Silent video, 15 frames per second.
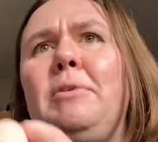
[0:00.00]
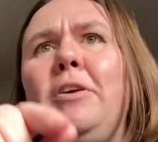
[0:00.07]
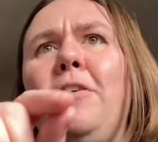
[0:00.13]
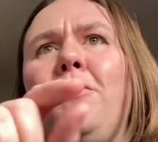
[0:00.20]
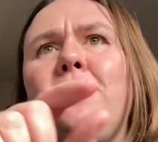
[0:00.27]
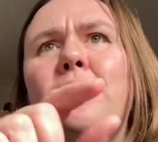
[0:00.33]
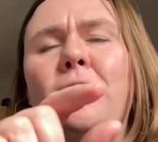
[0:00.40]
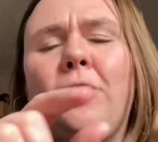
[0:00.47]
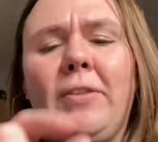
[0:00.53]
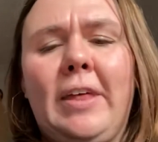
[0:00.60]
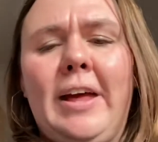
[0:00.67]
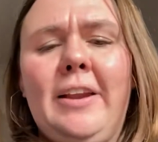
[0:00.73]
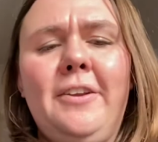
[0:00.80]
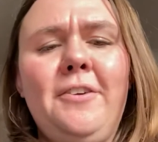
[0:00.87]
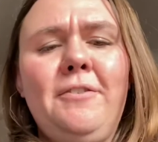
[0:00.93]
But you've still got
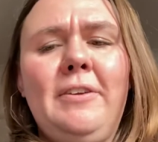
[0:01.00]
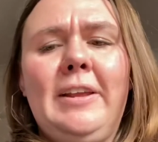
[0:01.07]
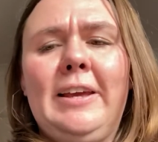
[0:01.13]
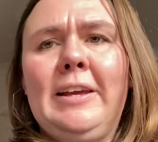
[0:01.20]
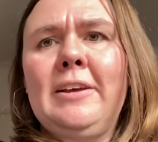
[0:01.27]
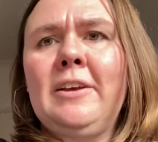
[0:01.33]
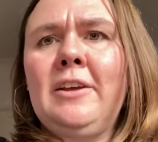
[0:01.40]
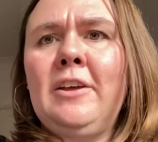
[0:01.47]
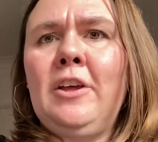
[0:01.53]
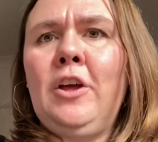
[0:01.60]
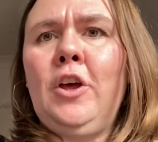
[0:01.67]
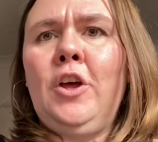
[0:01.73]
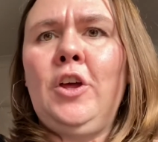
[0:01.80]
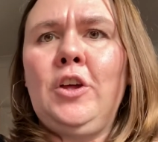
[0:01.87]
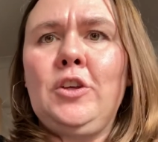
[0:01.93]
that lovely
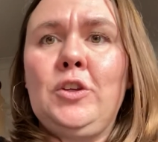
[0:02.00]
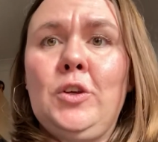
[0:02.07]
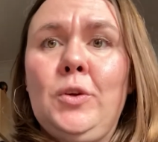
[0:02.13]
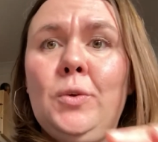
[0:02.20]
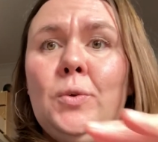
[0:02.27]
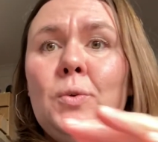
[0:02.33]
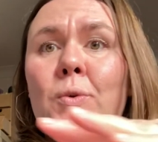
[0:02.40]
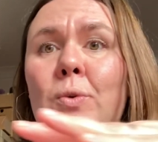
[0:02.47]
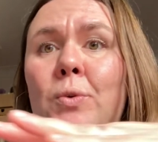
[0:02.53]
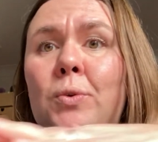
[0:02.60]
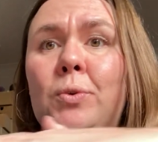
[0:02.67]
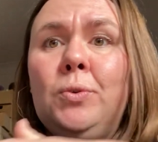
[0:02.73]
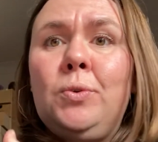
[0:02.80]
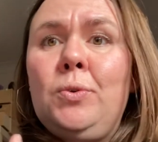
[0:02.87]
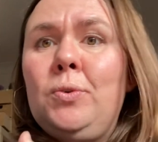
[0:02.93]

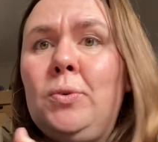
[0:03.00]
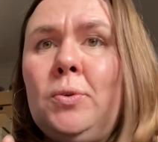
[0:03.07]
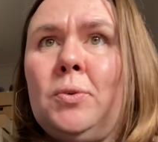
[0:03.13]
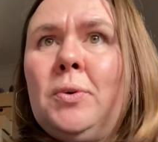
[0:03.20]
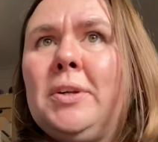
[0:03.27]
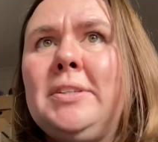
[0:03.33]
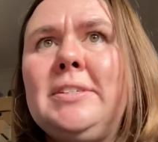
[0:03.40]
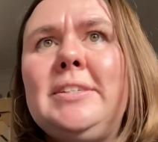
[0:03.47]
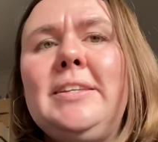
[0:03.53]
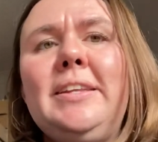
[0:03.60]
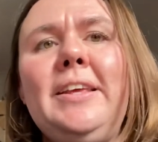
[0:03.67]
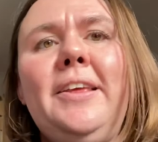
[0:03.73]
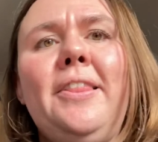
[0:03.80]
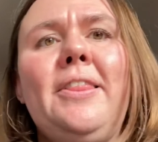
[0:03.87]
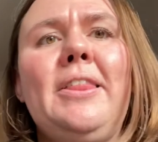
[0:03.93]
you
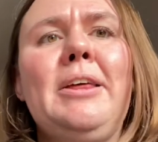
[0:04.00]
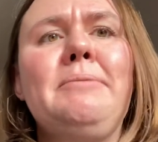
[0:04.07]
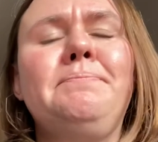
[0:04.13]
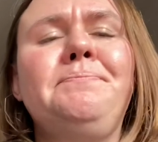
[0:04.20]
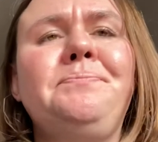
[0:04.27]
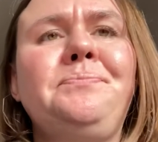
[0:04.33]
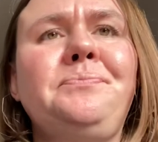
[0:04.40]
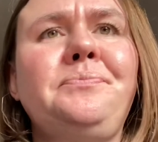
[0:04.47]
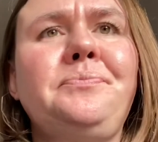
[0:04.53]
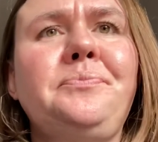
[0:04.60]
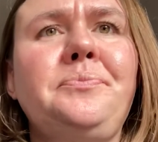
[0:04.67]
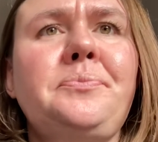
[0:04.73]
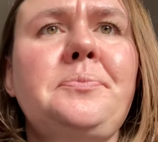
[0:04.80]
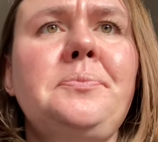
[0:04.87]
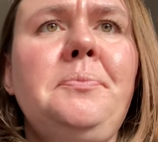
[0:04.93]
underneath them.
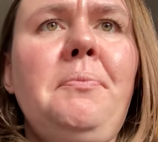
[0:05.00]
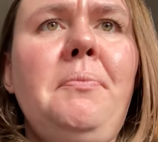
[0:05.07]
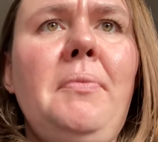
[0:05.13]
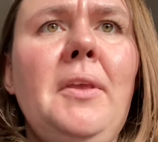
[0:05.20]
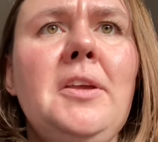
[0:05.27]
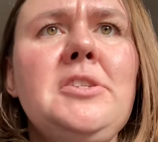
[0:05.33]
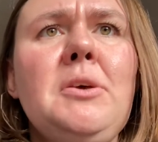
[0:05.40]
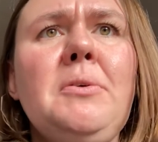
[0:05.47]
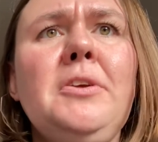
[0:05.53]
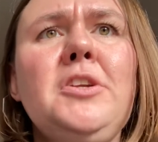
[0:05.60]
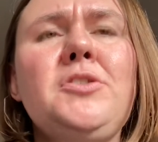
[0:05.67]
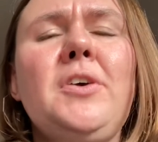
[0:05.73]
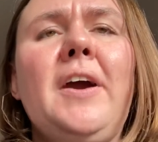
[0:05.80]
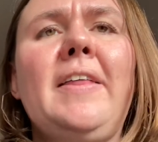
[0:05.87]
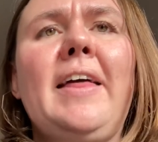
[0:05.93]
So I'm going to
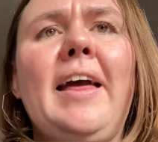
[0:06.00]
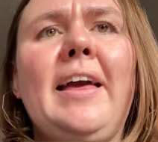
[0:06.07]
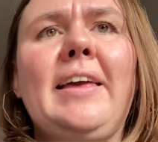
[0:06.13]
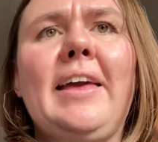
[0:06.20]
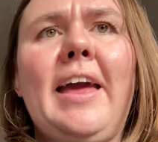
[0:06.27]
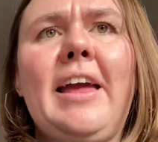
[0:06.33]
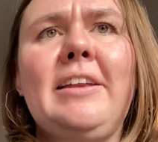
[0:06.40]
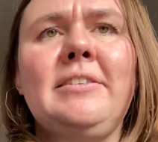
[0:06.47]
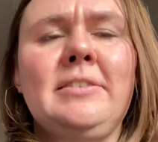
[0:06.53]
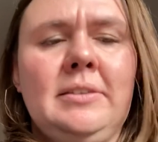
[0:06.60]
try that again.